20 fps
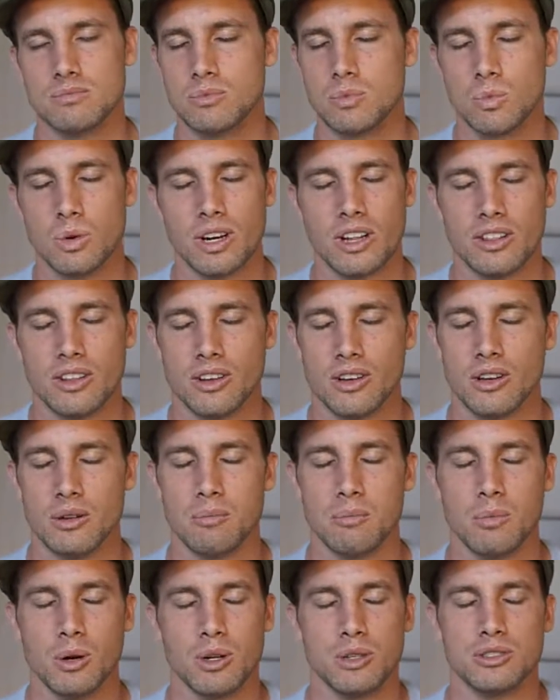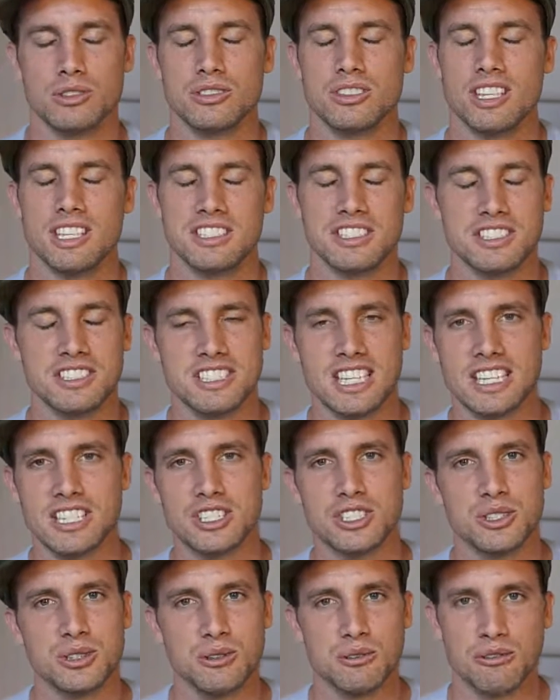one of the most
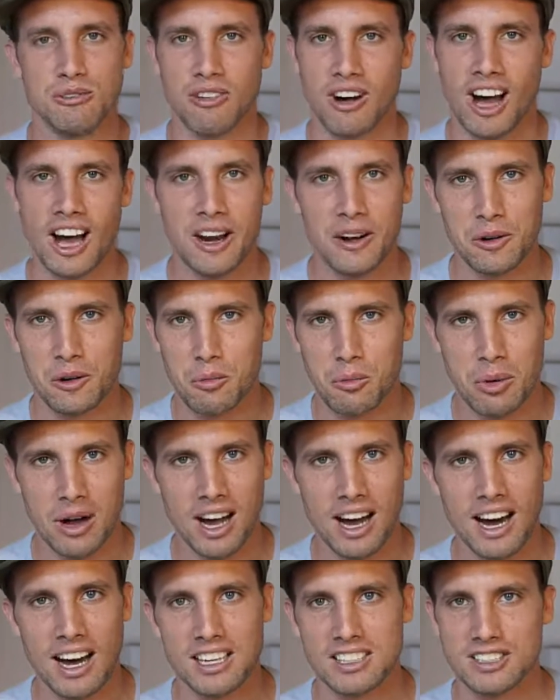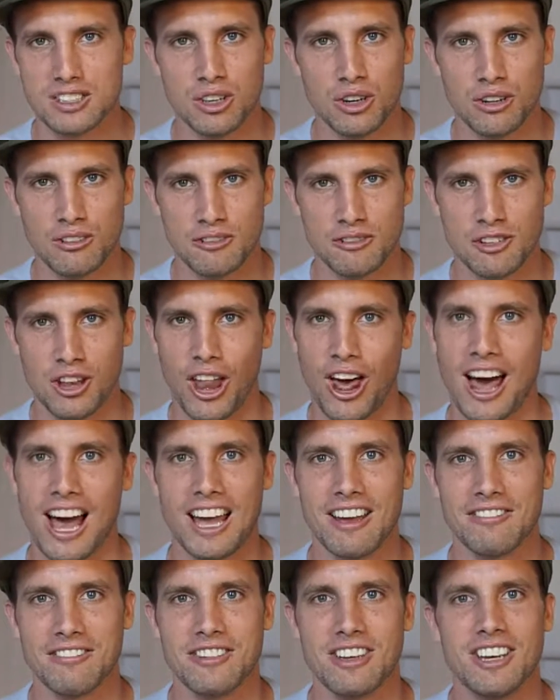essential, vital parts of
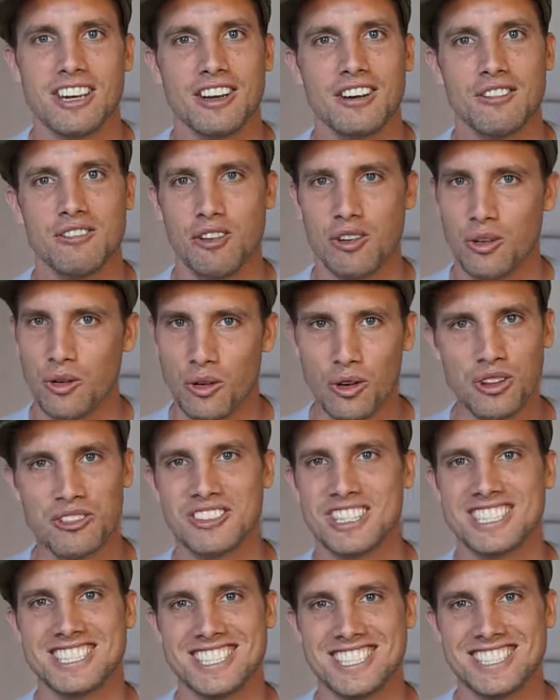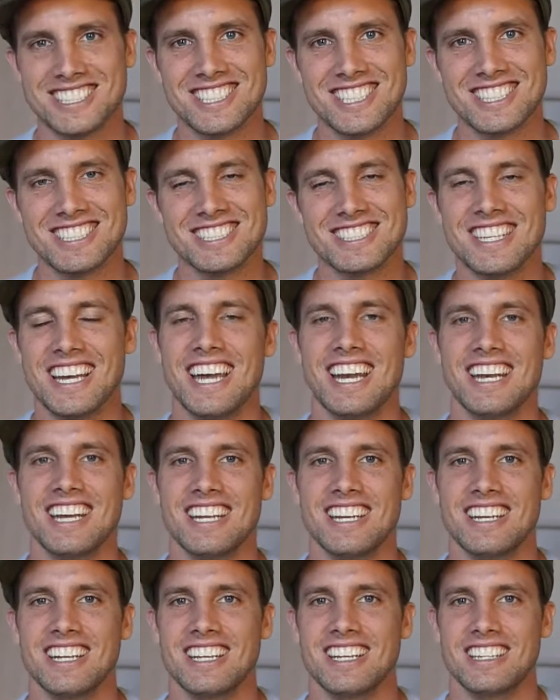life for all of existence, and
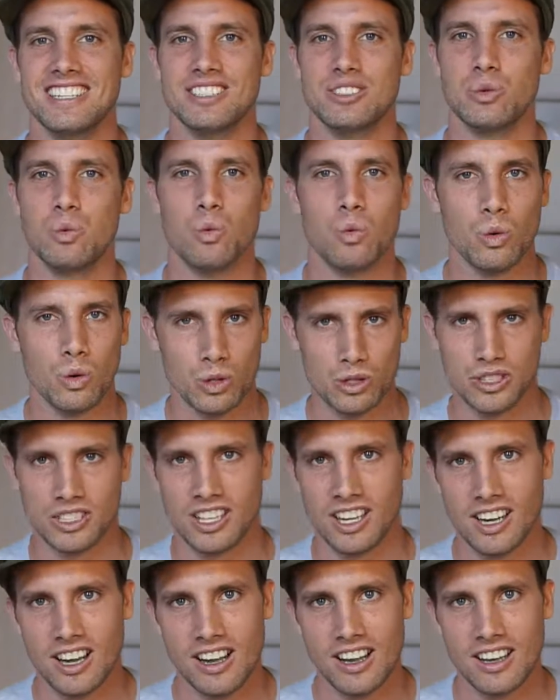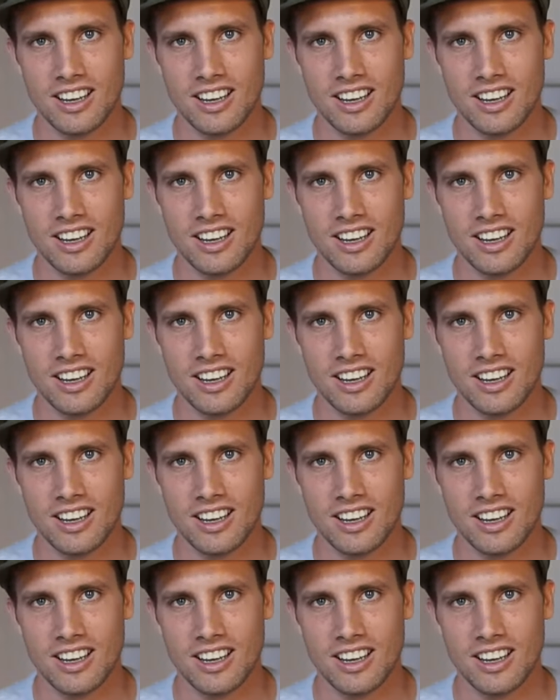it is water.